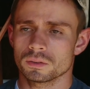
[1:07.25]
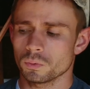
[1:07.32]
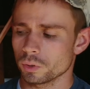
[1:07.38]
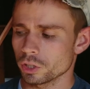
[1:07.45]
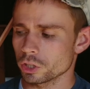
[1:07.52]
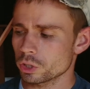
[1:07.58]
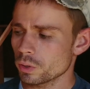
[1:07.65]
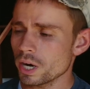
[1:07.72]
when
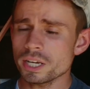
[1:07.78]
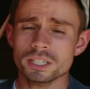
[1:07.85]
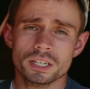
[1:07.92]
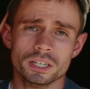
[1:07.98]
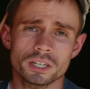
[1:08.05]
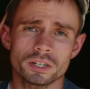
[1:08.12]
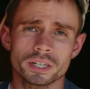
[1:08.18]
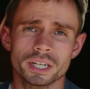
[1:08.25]
you're
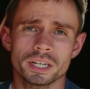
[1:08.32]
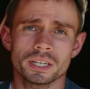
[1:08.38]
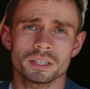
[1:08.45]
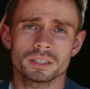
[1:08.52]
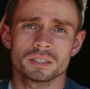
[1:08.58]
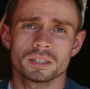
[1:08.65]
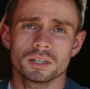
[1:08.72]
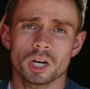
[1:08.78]
tracing, you're
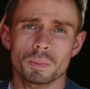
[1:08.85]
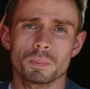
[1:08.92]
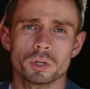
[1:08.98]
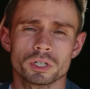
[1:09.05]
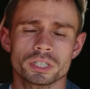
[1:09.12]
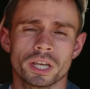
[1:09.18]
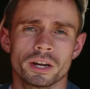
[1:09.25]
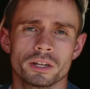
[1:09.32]
getting a
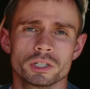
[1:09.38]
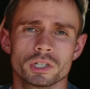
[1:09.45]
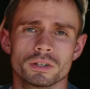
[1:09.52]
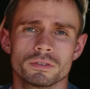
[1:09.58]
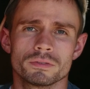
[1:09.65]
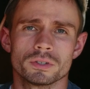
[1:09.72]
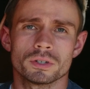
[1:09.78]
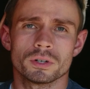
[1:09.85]
percentage
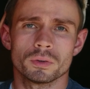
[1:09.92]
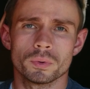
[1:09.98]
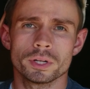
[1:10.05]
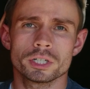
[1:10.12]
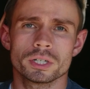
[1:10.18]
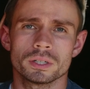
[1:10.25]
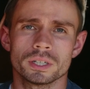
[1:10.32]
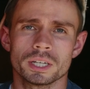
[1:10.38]
of your
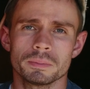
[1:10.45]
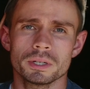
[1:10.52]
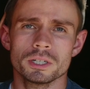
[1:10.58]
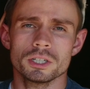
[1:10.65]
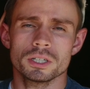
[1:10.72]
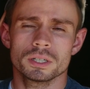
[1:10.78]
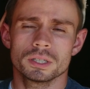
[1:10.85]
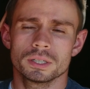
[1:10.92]
original
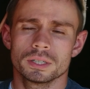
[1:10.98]
image,